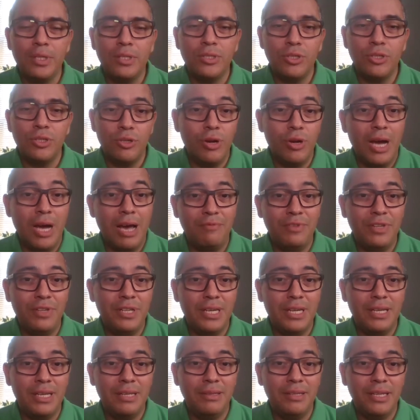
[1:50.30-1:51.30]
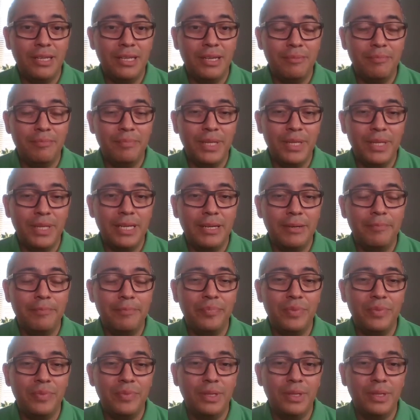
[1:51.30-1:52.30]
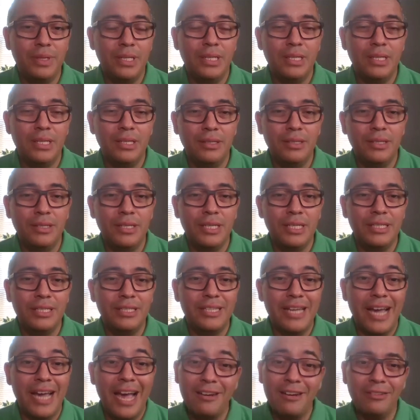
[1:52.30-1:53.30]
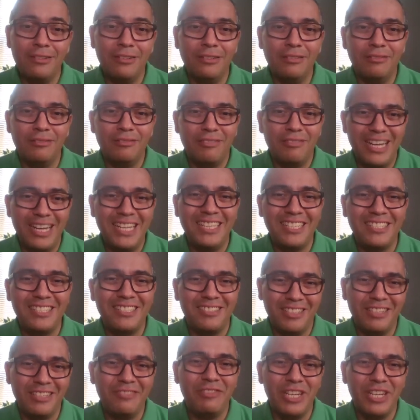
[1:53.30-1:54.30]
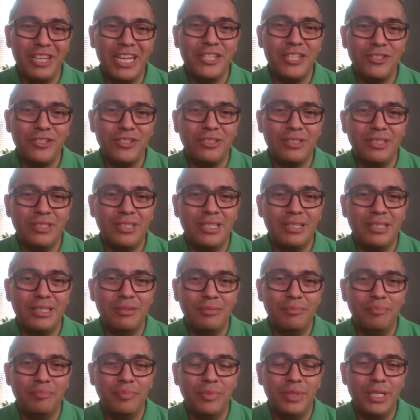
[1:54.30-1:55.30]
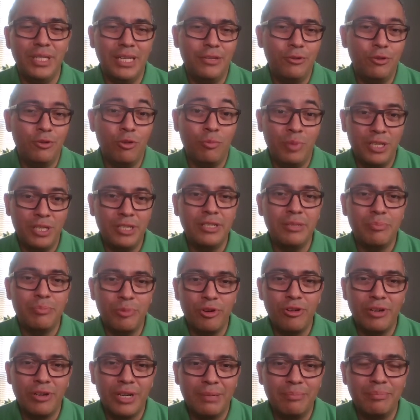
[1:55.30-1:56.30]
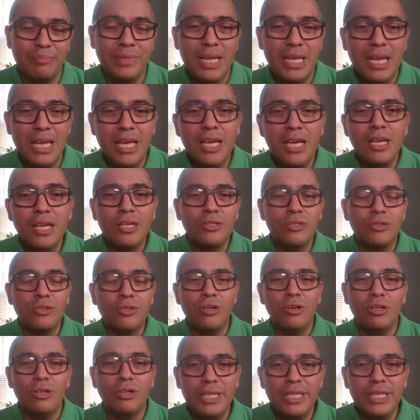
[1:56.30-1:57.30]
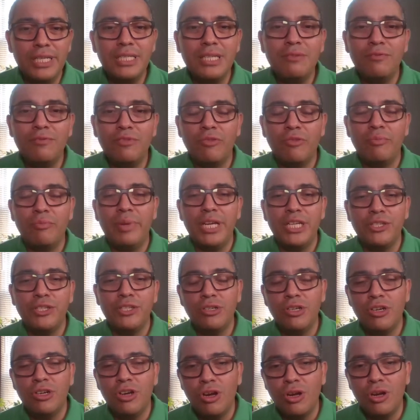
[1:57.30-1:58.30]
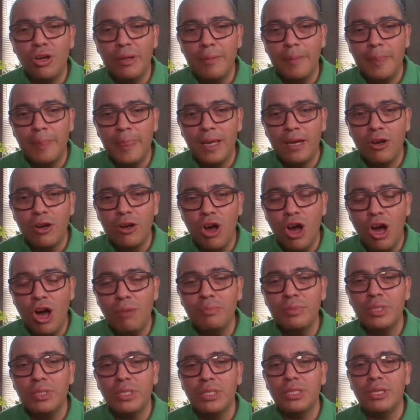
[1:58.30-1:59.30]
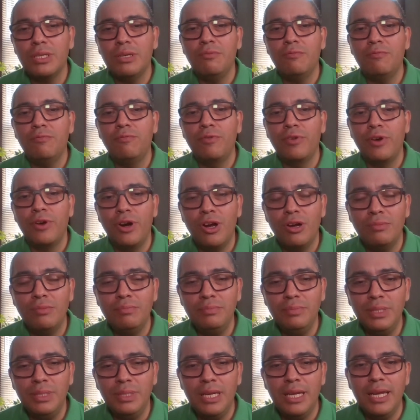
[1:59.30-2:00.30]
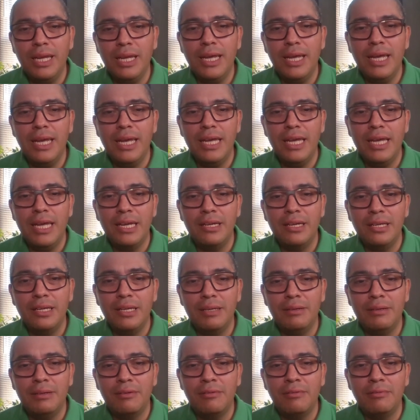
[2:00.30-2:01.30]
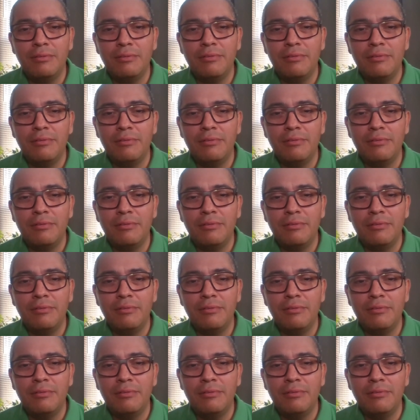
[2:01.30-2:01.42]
So you have the title, right? The certification that you complete the program. So all this information comes from a